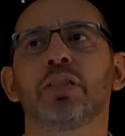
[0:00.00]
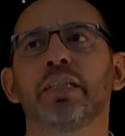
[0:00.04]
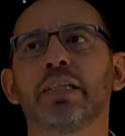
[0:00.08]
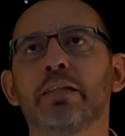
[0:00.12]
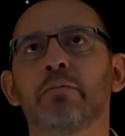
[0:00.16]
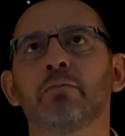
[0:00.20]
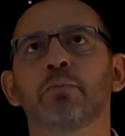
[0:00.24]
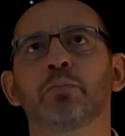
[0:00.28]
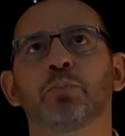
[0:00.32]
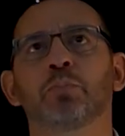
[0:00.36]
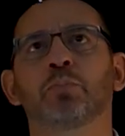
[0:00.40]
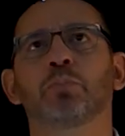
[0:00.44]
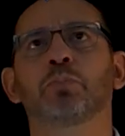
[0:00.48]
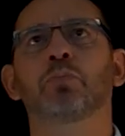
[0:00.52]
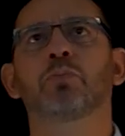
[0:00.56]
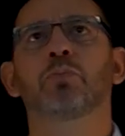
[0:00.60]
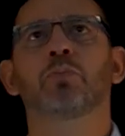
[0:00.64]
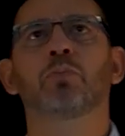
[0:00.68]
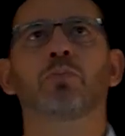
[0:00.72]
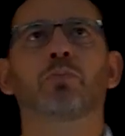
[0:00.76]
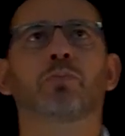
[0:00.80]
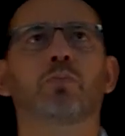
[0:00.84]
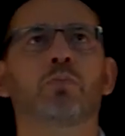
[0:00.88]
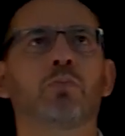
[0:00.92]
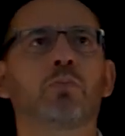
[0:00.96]
D.
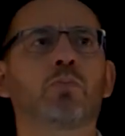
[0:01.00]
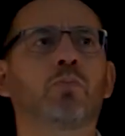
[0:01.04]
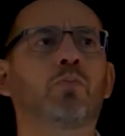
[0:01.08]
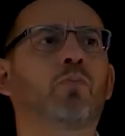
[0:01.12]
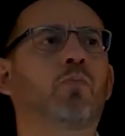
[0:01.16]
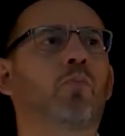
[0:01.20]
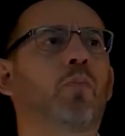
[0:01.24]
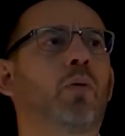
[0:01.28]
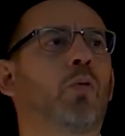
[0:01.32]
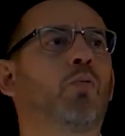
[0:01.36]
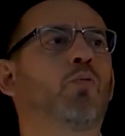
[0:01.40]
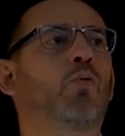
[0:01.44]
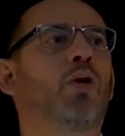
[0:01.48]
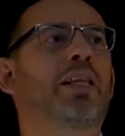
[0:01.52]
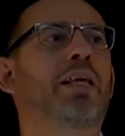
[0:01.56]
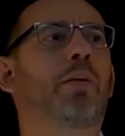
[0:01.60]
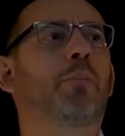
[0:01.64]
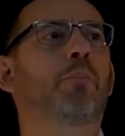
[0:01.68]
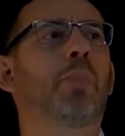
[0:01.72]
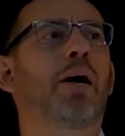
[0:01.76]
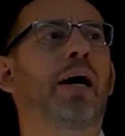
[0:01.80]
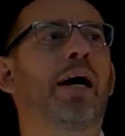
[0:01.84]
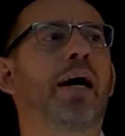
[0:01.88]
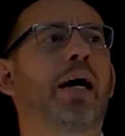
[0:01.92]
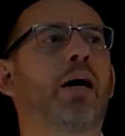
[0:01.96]
What
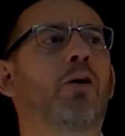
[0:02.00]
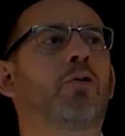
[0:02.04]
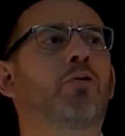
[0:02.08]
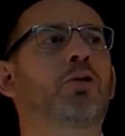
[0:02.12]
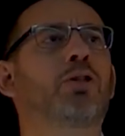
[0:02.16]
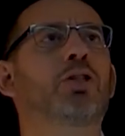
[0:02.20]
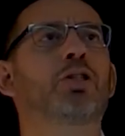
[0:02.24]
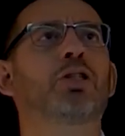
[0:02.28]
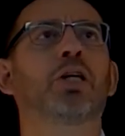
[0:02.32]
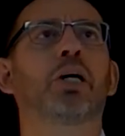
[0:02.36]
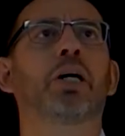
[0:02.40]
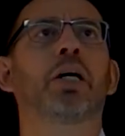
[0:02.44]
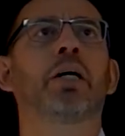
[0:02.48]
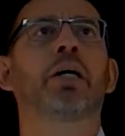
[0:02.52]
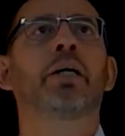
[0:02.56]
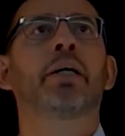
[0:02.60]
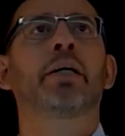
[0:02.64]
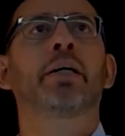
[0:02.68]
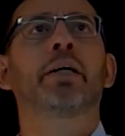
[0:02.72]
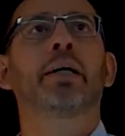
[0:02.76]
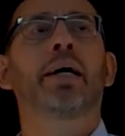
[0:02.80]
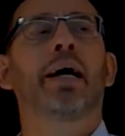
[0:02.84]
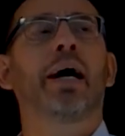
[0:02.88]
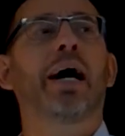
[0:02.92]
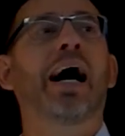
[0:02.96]
about
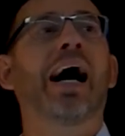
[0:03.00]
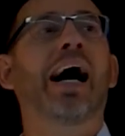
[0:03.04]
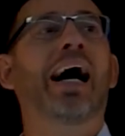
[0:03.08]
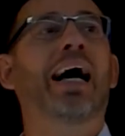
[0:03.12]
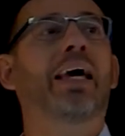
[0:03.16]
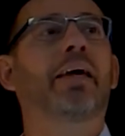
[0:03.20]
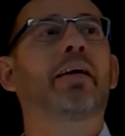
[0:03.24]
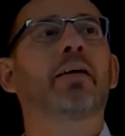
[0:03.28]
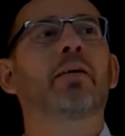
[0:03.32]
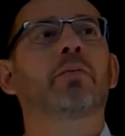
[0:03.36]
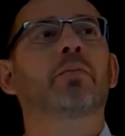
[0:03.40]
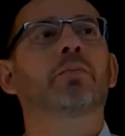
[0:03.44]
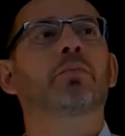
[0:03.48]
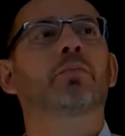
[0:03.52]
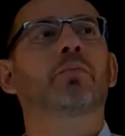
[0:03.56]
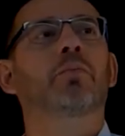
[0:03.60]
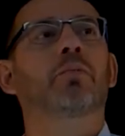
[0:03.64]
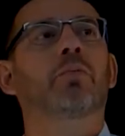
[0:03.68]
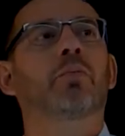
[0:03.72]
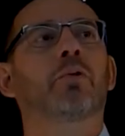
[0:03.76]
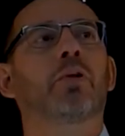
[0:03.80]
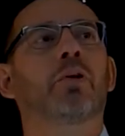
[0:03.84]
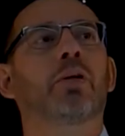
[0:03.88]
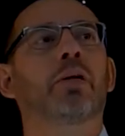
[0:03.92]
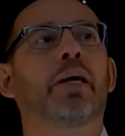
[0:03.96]
I?
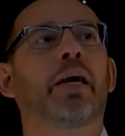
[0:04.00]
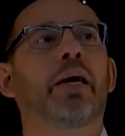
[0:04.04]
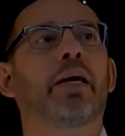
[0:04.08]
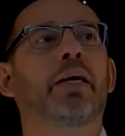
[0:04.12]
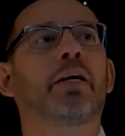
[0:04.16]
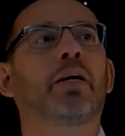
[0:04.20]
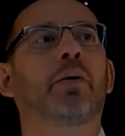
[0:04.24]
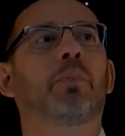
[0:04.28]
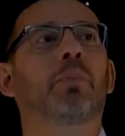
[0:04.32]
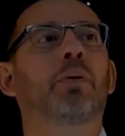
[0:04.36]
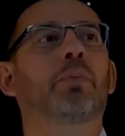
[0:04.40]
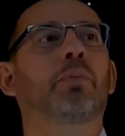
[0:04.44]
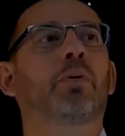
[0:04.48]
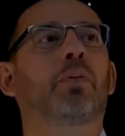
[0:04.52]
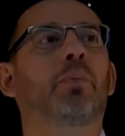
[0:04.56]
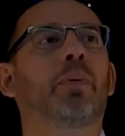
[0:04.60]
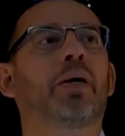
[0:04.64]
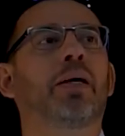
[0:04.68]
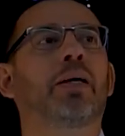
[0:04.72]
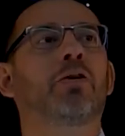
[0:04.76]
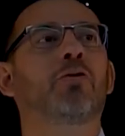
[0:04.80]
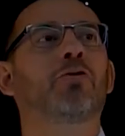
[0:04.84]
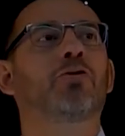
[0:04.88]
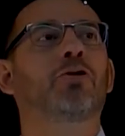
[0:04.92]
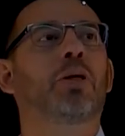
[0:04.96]
Okay, here people
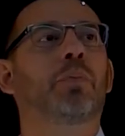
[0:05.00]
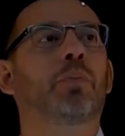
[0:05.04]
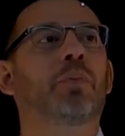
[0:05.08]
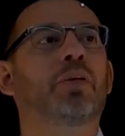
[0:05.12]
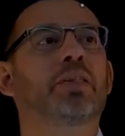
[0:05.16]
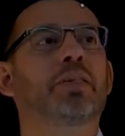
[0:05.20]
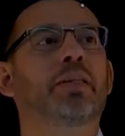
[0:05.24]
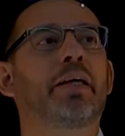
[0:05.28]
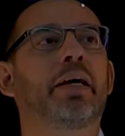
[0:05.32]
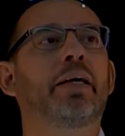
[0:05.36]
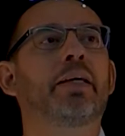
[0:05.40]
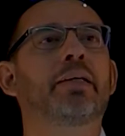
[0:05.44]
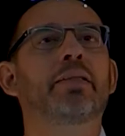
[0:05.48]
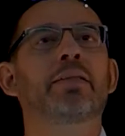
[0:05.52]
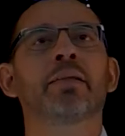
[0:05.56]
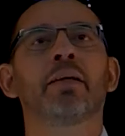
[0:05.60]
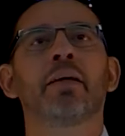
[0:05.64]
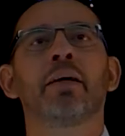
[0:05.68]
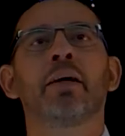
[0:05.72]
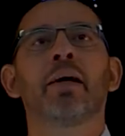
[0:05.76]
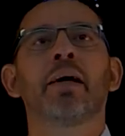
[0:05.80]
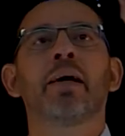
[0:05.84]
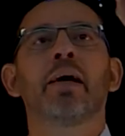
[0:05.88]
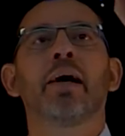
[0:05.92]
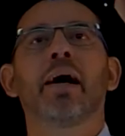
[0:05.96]
make usually mistakes.
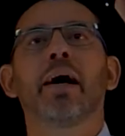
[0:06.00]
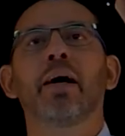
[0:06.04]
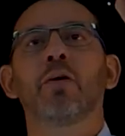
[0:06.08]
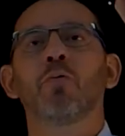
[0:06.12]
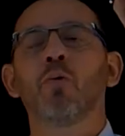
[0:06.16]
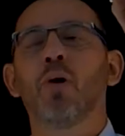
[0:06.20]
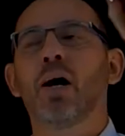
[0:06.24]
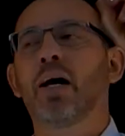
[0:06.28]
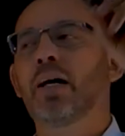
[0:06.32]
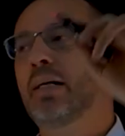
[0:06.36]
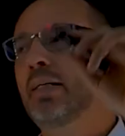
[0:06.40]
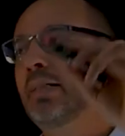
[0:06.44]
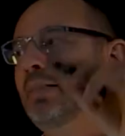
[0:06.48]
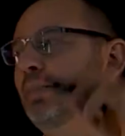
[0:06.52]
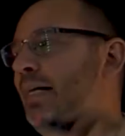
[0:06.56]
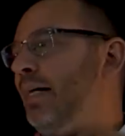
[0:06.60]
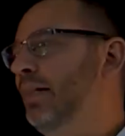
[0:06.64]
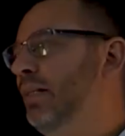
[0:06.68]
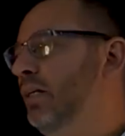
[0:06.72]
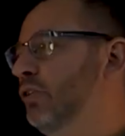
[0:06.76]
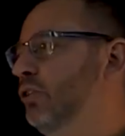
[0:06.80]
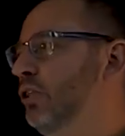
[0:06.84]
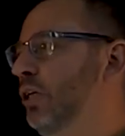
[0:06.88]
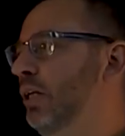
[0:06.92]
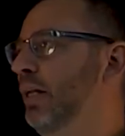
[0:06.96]
I1 is that
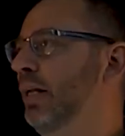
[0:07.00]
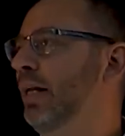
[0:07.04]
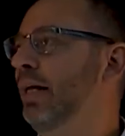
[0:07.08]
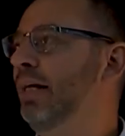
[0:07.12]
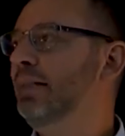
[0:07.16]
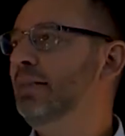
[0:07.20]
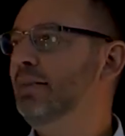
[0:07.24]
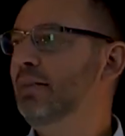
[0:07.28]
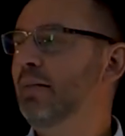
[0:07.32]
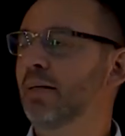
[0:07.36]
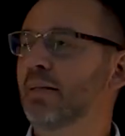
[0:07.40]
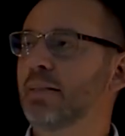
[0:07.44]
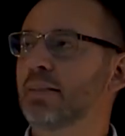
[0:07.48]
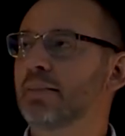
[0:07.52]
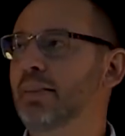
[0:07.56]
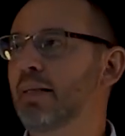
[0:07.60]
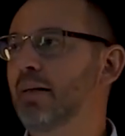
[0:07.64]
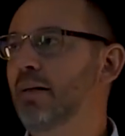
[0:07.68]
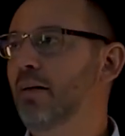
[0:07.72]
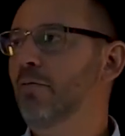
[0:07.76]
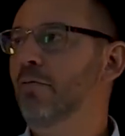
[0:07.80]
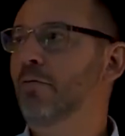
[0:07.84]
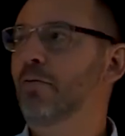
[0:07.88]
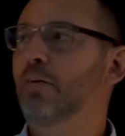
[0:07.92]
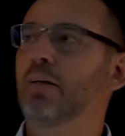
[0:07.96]
it generates the
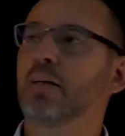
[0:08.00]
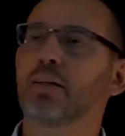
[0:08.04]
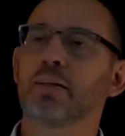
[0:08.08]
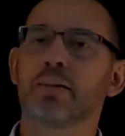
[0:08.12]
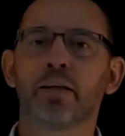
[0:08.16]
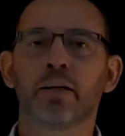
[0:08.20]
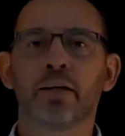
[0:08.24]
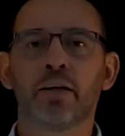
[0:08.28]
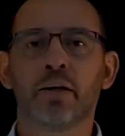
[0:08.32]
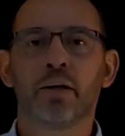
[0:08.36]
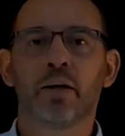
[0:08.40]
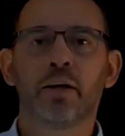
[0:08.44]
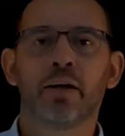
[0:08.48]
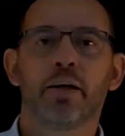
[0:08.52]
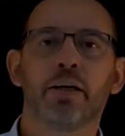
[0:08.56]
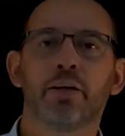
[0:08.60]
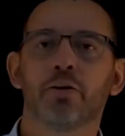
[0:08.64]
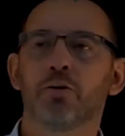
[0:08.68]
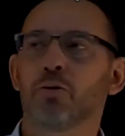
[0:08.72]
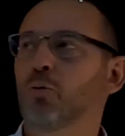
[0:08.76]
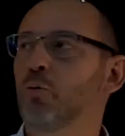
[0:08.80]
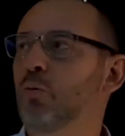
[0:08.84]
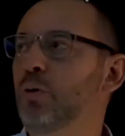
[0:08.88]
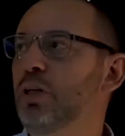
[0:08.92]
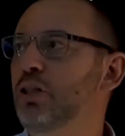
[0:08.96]
external field
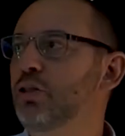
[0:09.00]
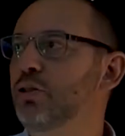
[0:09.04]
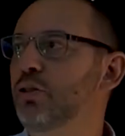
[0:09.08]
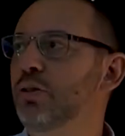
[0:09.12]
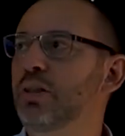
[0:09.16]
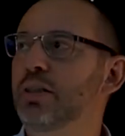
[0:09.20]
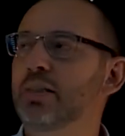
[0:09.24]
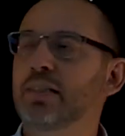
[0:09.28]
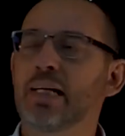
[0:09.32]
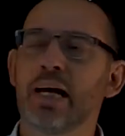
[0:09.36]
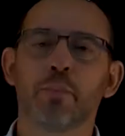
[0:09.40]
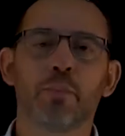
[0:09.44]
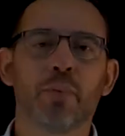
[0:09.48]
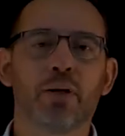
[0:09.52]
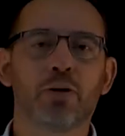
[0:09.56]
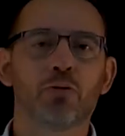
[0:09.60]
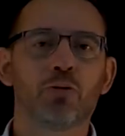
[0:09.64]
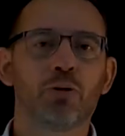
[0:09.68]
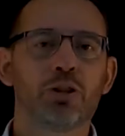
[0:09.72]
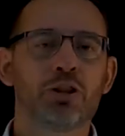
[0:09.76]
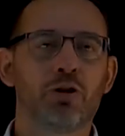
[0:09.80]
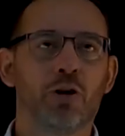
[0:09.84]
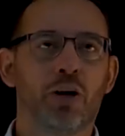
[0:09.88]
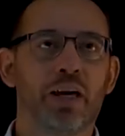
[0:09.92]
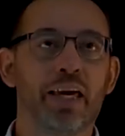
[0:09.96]
into which this gamma 2
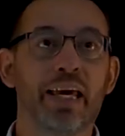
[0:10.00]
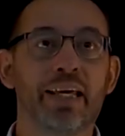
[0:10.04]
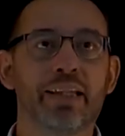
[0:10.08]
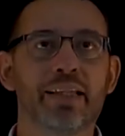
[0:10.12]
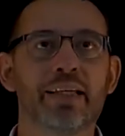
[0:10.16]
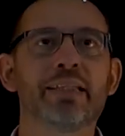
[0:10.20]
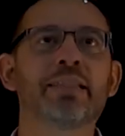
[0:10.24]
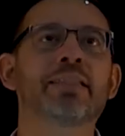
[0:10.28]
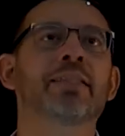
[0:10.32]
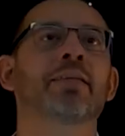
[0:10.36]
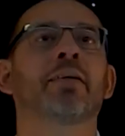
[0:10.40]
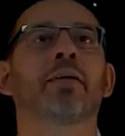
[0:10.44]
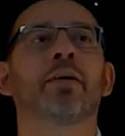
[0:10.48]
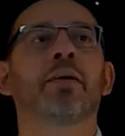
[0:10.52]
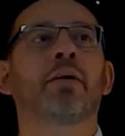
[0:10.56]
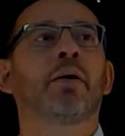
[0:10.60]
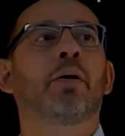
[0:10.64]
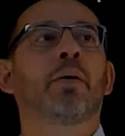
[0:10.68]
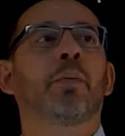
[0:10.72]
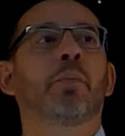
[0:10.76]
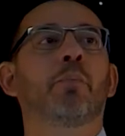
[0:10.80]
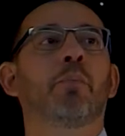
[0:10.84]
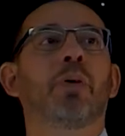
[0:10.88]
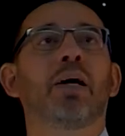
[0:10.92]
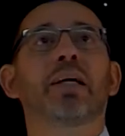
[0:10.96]
is located,
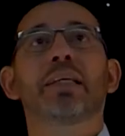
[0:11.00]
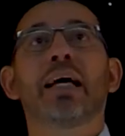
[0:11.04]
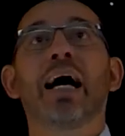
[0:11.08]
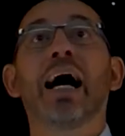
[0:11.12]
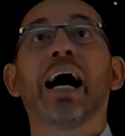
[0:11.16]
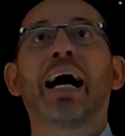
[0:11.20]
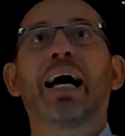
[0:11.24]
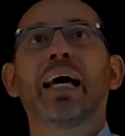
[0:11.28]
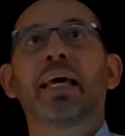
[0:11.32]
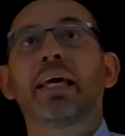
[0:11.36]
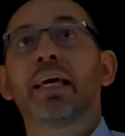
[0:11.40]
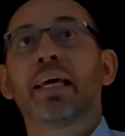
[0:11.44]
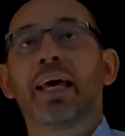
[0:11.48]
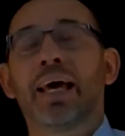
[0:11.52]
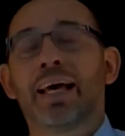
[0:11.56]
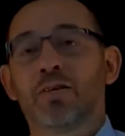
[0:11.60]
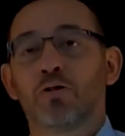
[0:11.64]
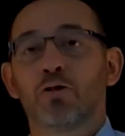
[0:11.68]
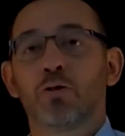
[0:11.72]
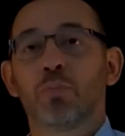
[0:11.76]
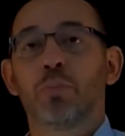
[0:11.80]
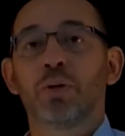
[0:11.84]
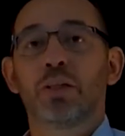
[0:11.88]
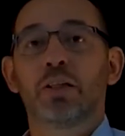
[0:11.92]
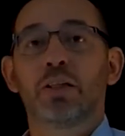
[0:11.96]
but I has
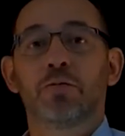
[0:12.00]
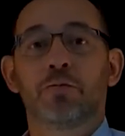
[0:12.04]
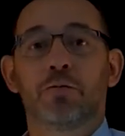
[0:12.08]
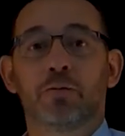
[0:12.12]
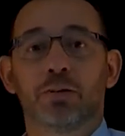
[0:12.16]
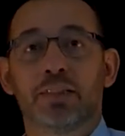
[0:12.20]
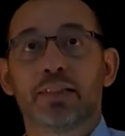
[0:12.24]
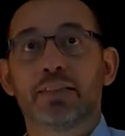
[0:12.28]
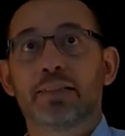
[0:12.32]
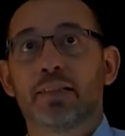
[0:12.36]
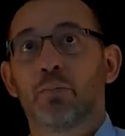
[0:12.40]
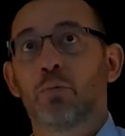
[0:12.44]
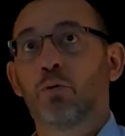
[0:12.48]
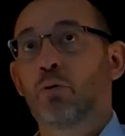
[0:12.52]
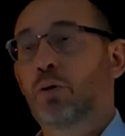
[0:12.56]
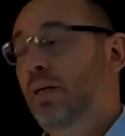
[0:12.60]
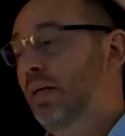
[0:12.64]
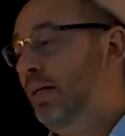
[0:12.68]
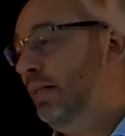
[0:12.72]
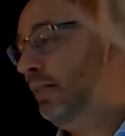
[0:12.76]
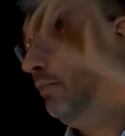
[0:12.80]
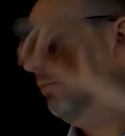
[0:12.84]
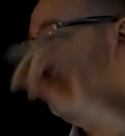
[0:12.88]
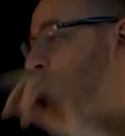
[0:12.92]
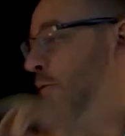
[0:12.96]
to be, since I'm looking
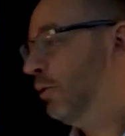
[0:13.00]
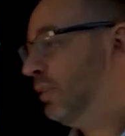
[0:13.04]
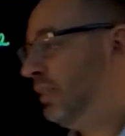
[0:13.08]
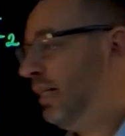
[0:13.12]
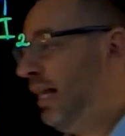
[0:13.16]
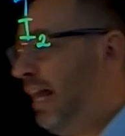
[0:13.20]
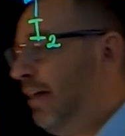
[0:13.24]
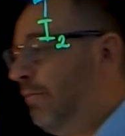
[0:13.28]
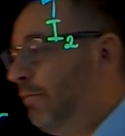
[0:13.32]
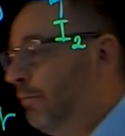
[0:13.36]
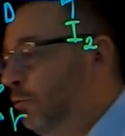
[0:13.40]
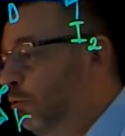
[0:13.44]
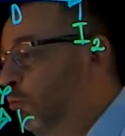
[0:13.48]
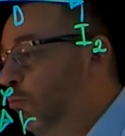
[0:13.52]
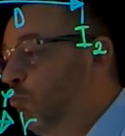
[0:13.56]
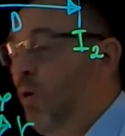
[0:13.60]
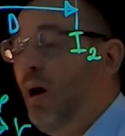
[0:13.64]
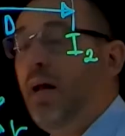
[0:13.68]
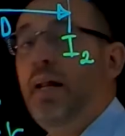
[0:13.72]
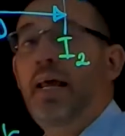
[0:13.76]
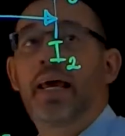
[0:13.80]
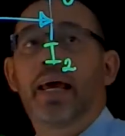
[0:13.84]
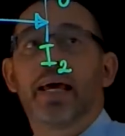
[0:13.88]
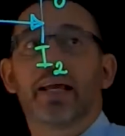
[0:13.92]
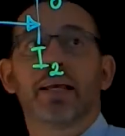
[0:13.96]
at the force
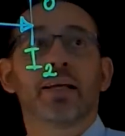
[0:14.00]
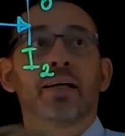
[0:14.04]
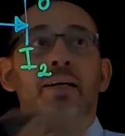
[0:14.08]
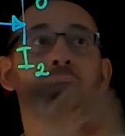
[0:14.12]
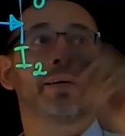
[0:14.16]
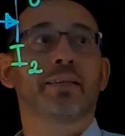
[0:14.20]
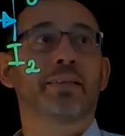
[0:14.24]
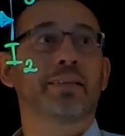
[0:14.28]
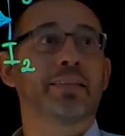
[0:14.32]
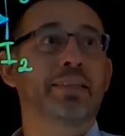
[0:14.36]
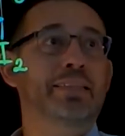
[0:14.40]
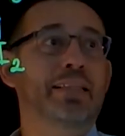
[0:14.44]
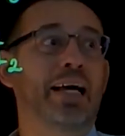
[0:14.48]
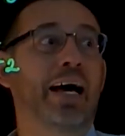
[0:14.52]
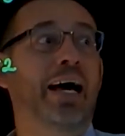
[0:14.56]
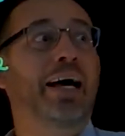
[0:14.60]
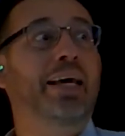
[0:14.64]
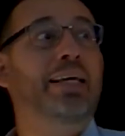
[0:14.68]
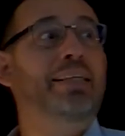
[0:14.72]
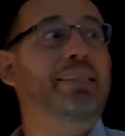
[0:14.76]
F21L, this I